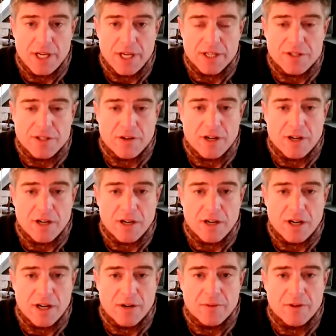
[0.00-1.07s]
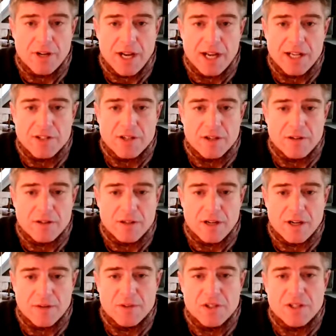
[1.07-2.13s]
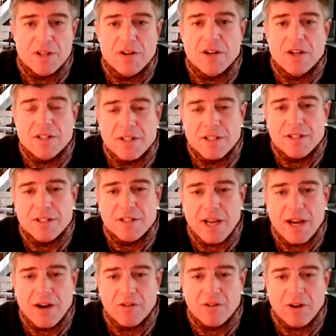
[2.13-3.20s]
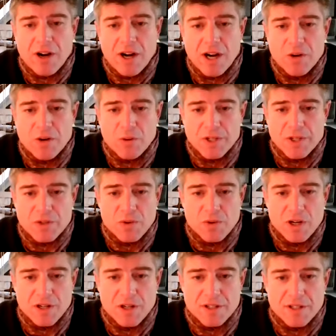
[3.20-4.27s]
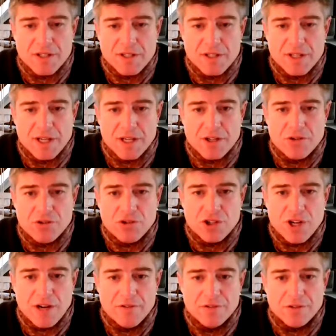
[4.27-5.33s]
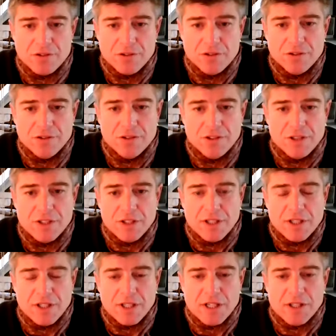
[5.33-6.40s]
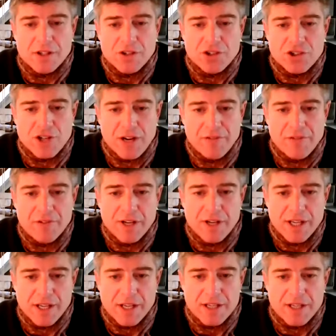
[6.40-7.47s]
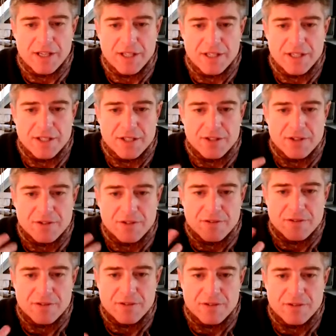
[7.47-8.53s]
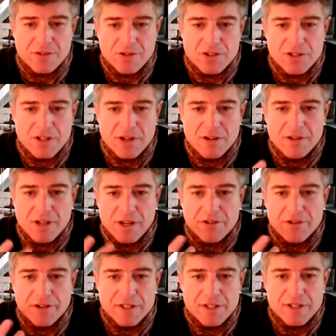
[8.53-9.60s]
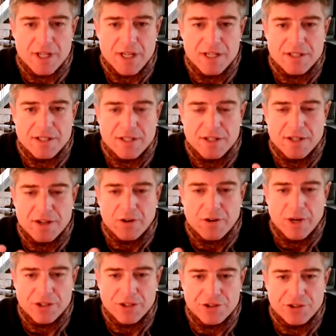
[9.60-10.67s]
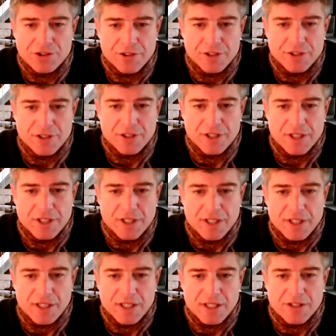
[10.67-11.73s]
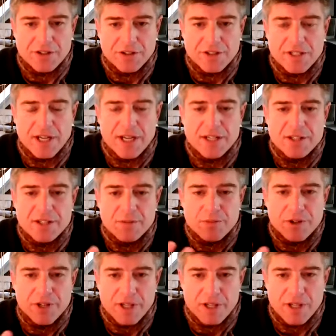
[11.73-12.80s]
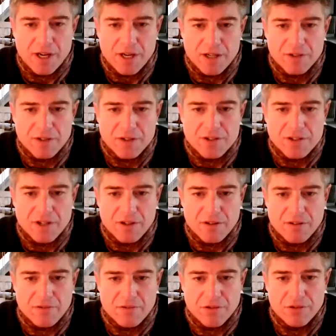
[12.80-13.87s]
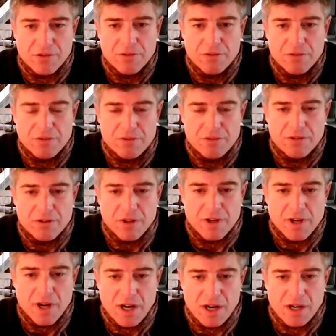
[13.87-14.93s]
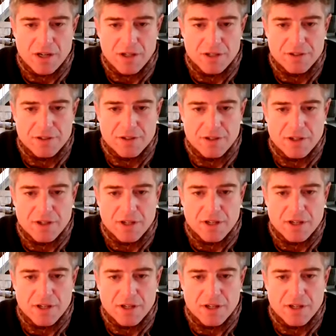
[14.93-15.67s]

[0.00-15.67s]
Yeah, so I'm still, because this is how I always worked, is like you shuffle, and the shuffling is you're slowly crystallizing the question that's going to bring an answer through the card